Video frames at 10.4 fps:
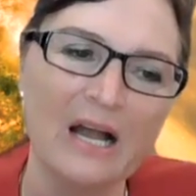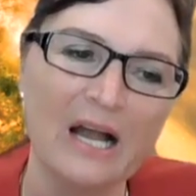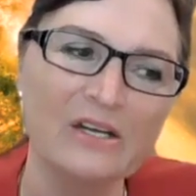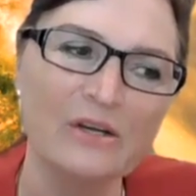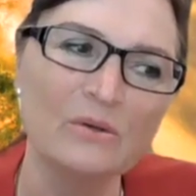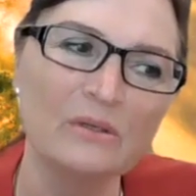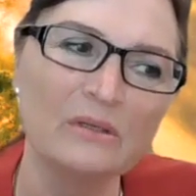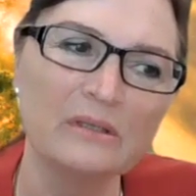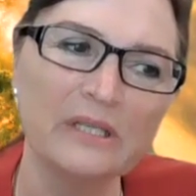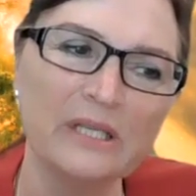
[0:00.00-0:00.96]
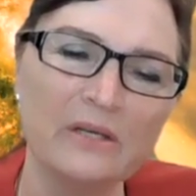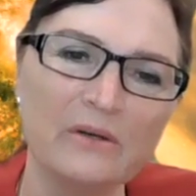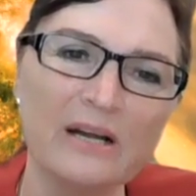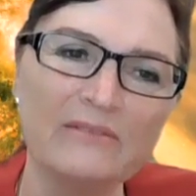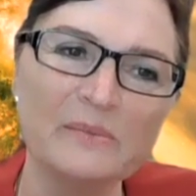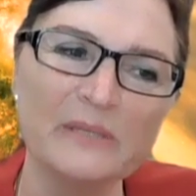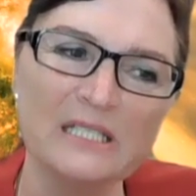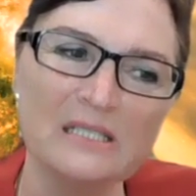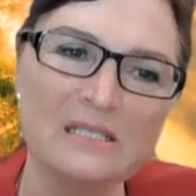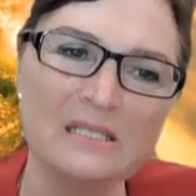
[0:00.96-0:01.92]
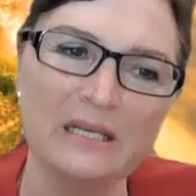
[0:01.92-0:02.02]
I know,
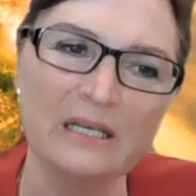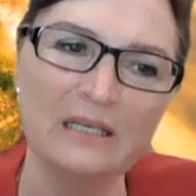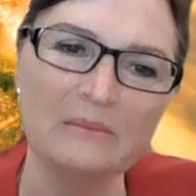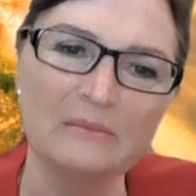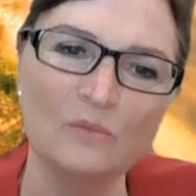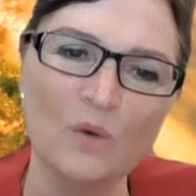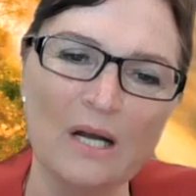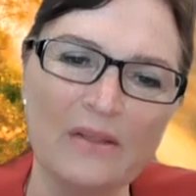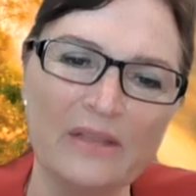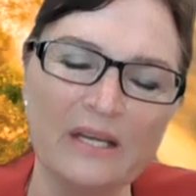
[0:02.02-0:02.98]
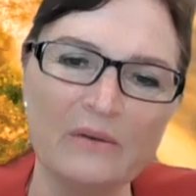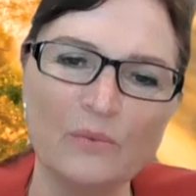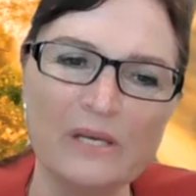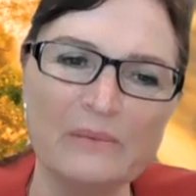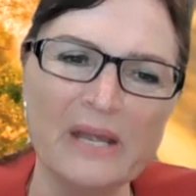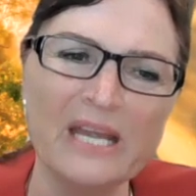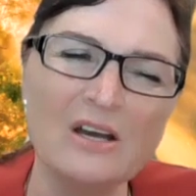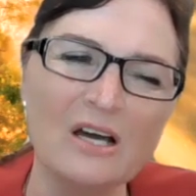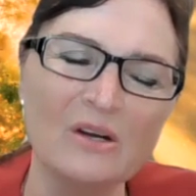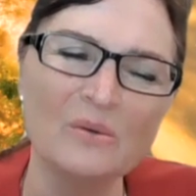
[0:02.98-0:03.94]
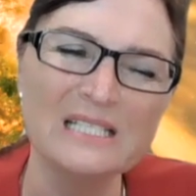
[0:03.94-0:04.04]
governments, while we may
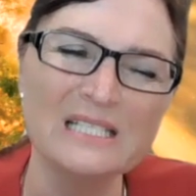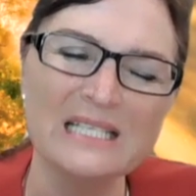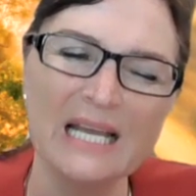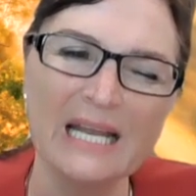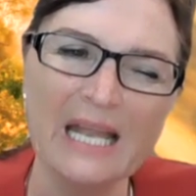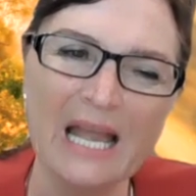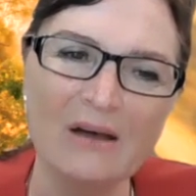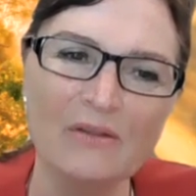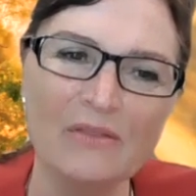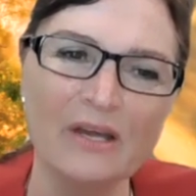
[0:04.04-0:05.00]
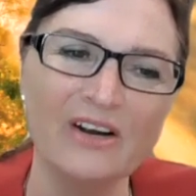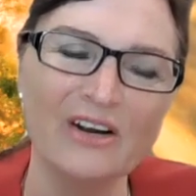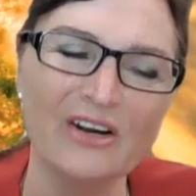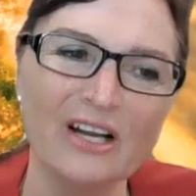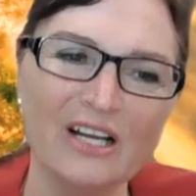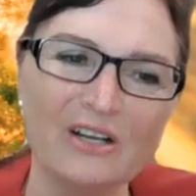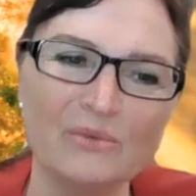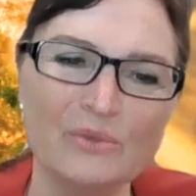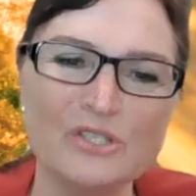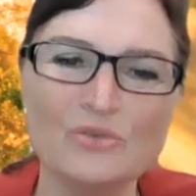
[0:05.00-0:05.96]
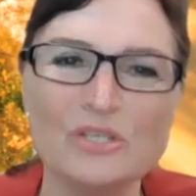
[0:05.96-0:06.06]
not always like how their
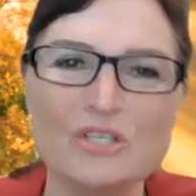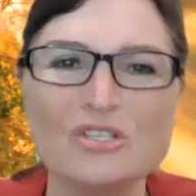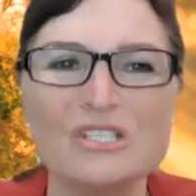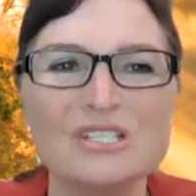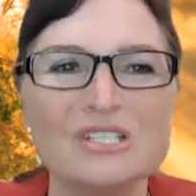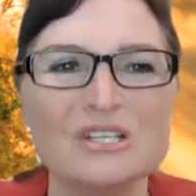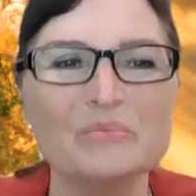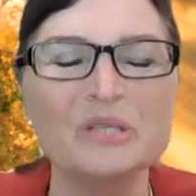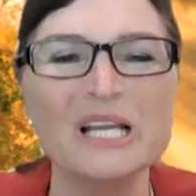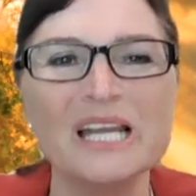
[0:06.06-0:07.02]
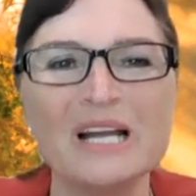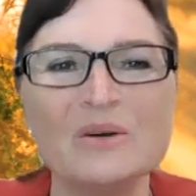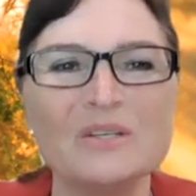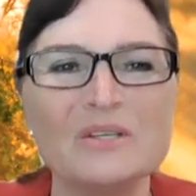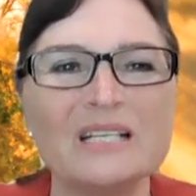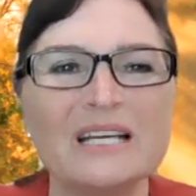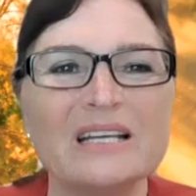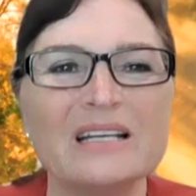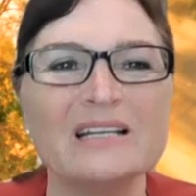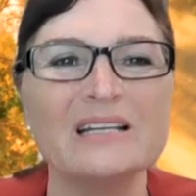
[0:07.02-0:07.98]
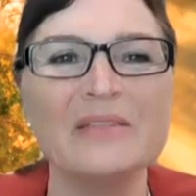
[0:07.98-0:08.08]
restrictions play out
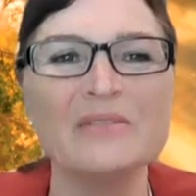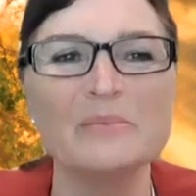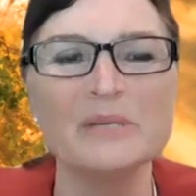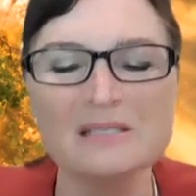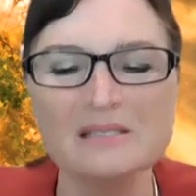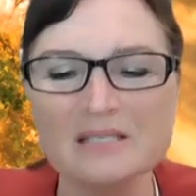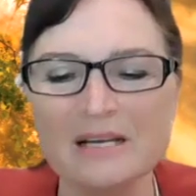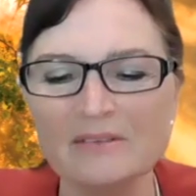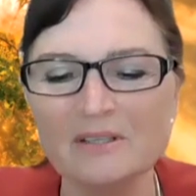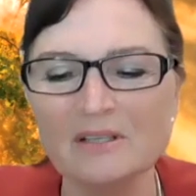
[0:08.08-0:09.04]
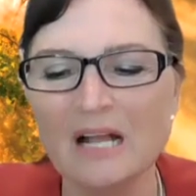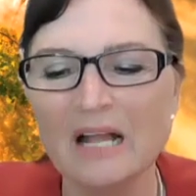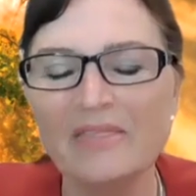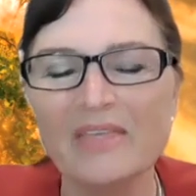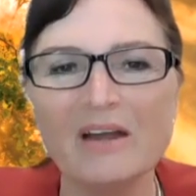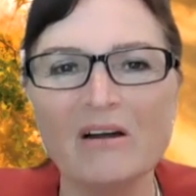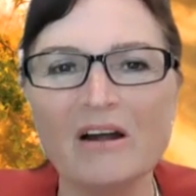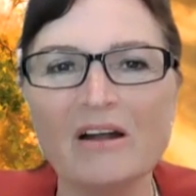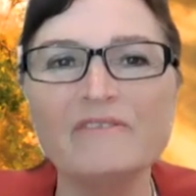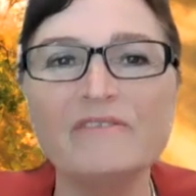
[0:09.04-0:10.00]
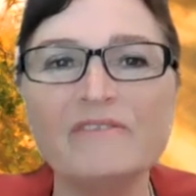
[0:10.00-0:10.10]
at the business level, they
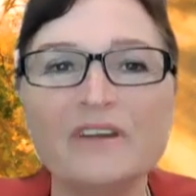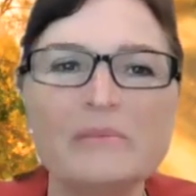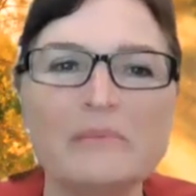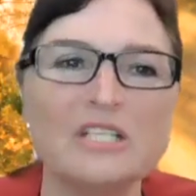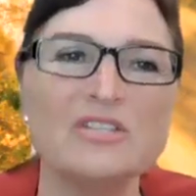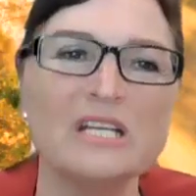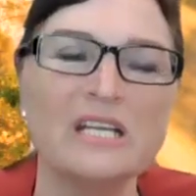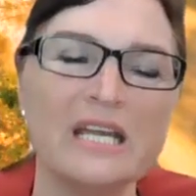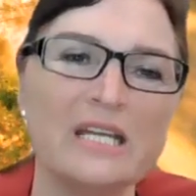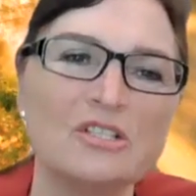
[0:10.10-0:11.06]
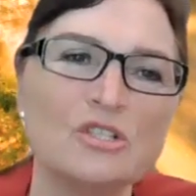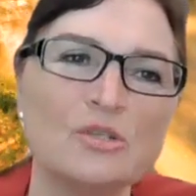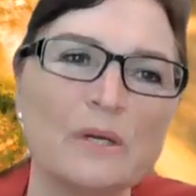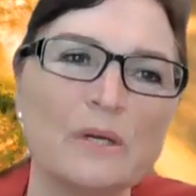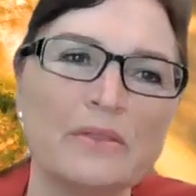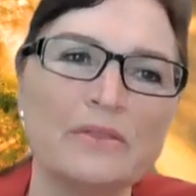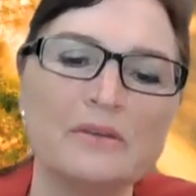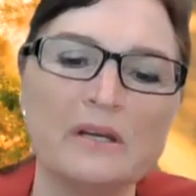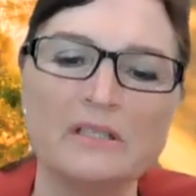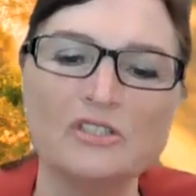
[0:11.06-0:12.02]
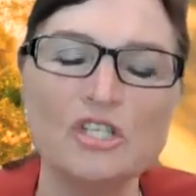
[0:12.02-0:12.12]
are very much engaged with
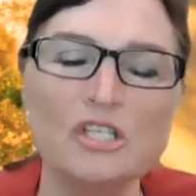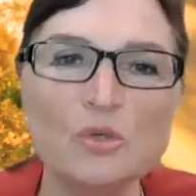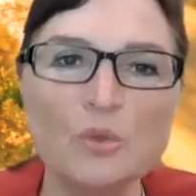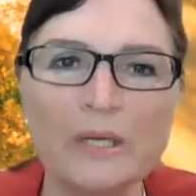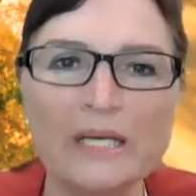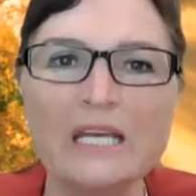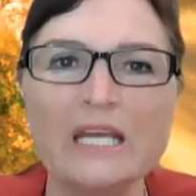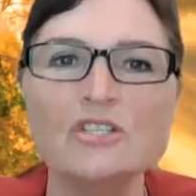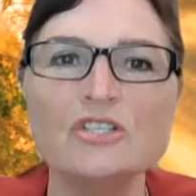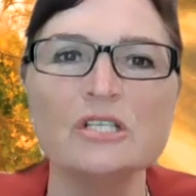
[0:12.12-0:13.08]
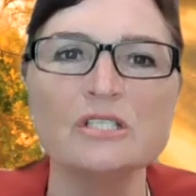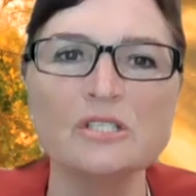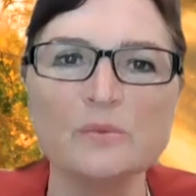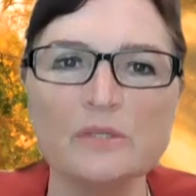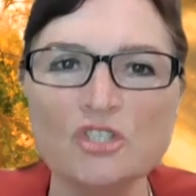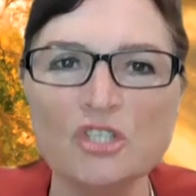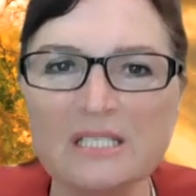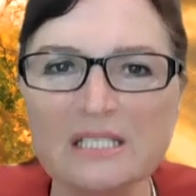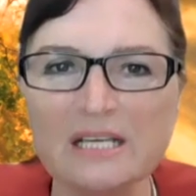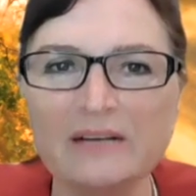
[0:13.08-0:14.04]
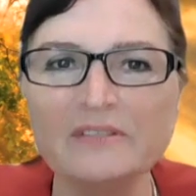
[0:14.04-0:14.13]
G20 nations, with
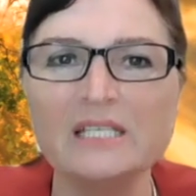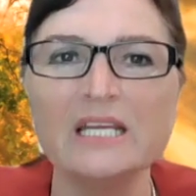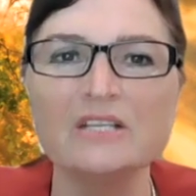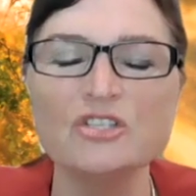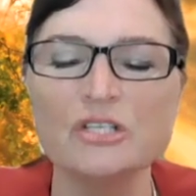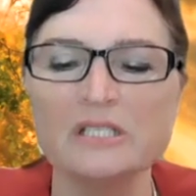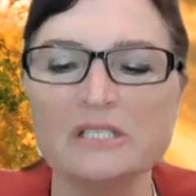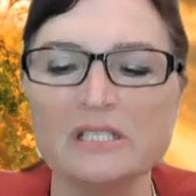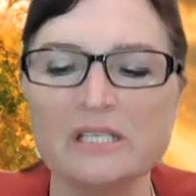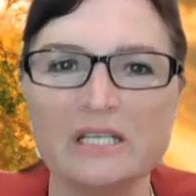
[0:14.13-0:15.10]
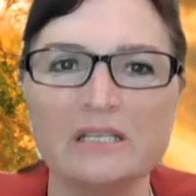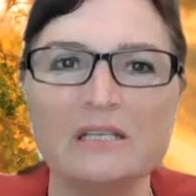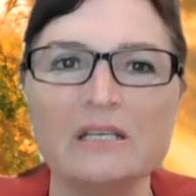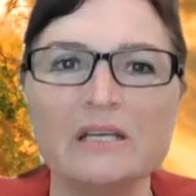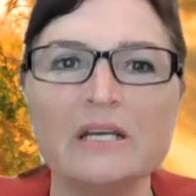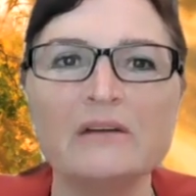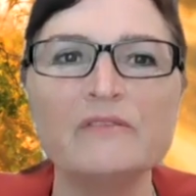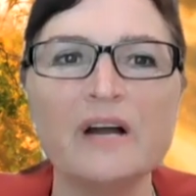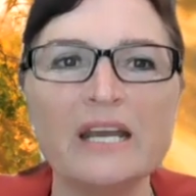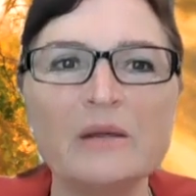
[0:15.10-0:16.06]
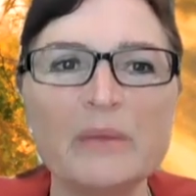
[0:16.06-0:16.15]
G7 nations, and
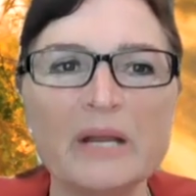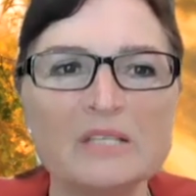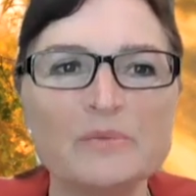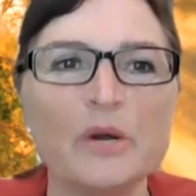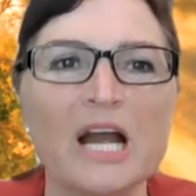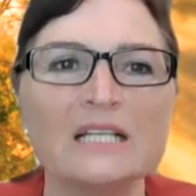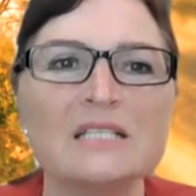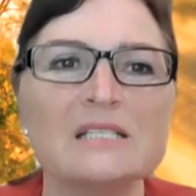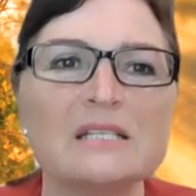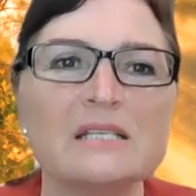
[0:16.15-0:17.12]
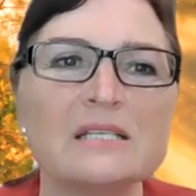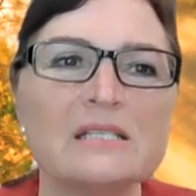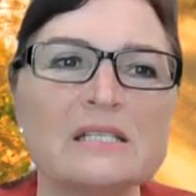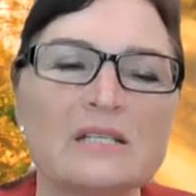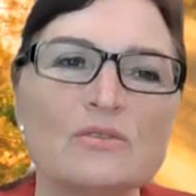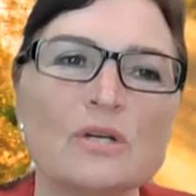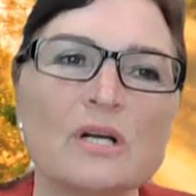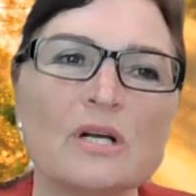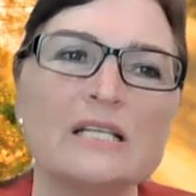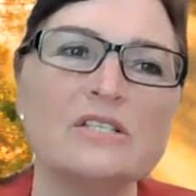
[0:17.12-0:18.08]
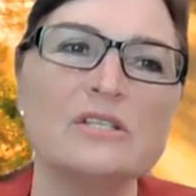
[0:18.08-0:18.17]
finding best practices in
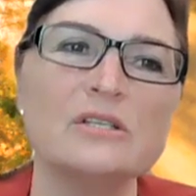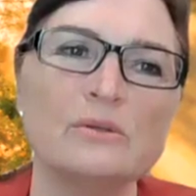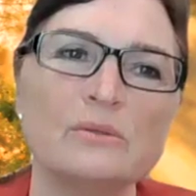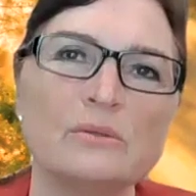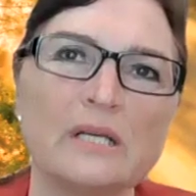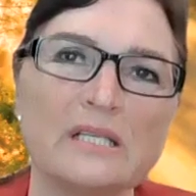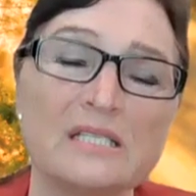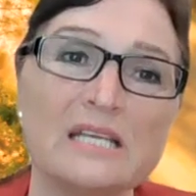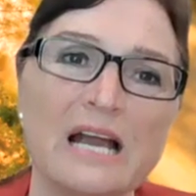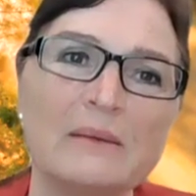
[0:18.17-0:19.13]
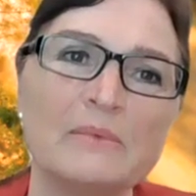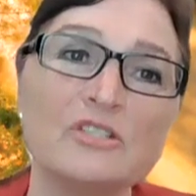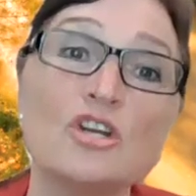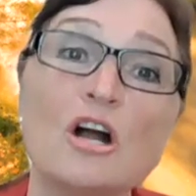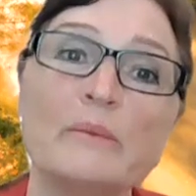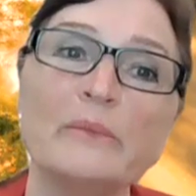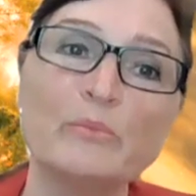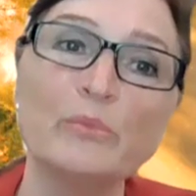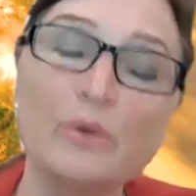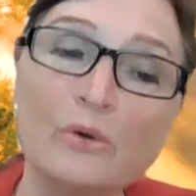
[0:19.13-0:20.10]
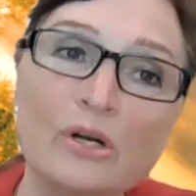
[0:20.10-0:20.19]
trying to establish common
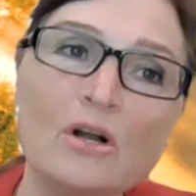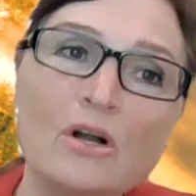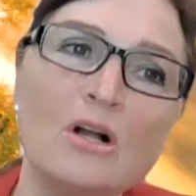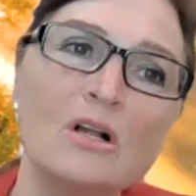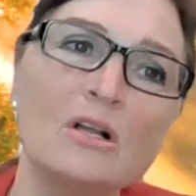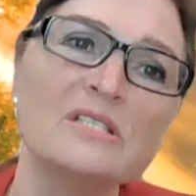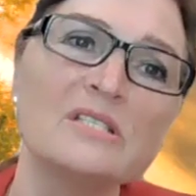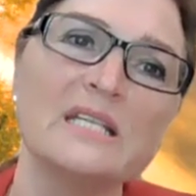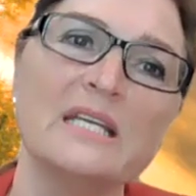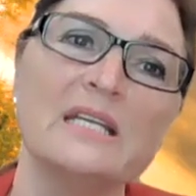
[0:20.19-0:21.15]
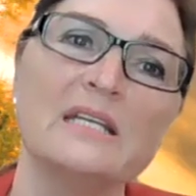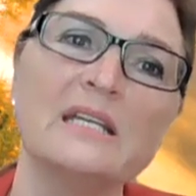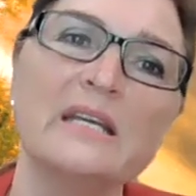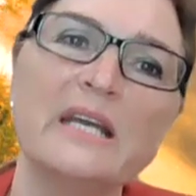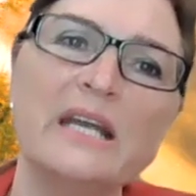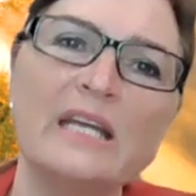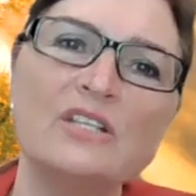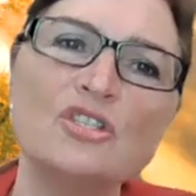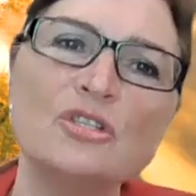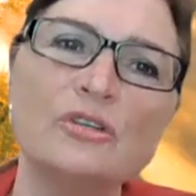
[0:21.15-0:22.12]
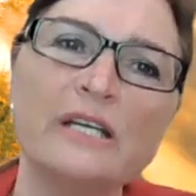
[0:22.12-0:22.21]
protocols, in
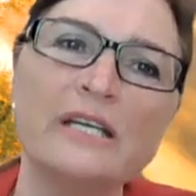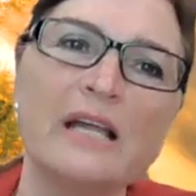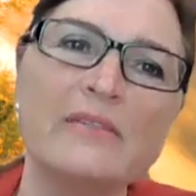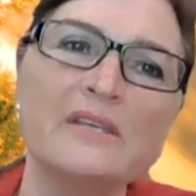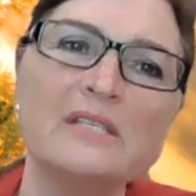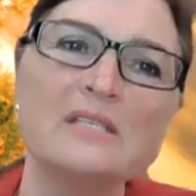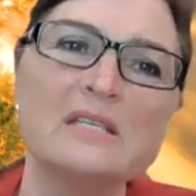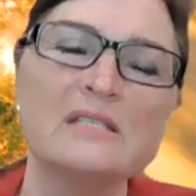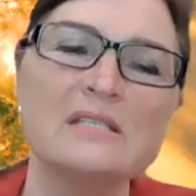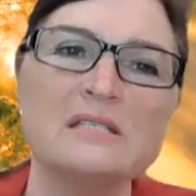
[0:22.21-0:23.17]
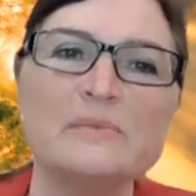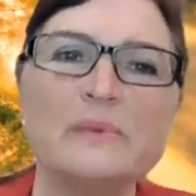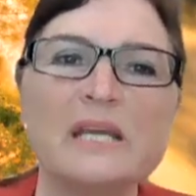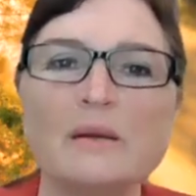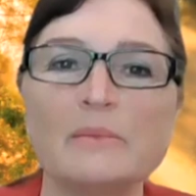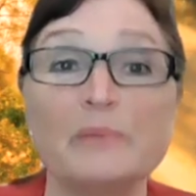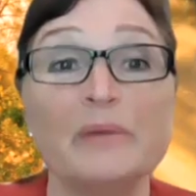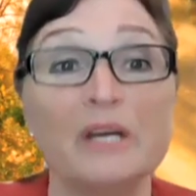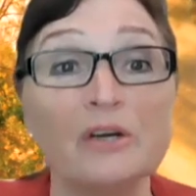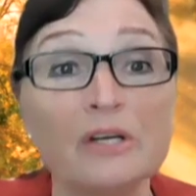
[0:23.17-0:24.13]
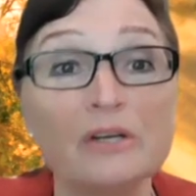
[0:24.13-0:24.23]
ensuring that this doesn't become a
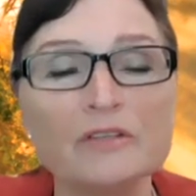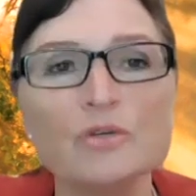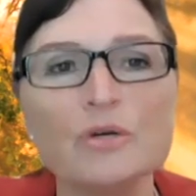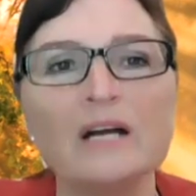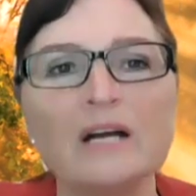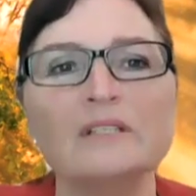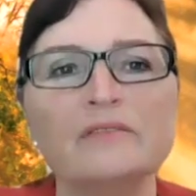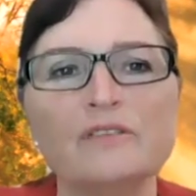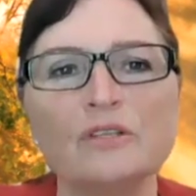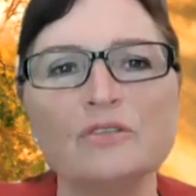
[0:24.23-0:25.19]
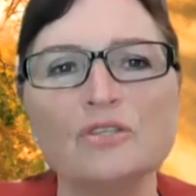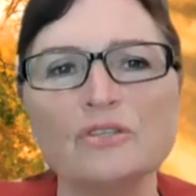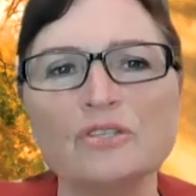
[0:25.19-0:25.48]
barrier for travel in future.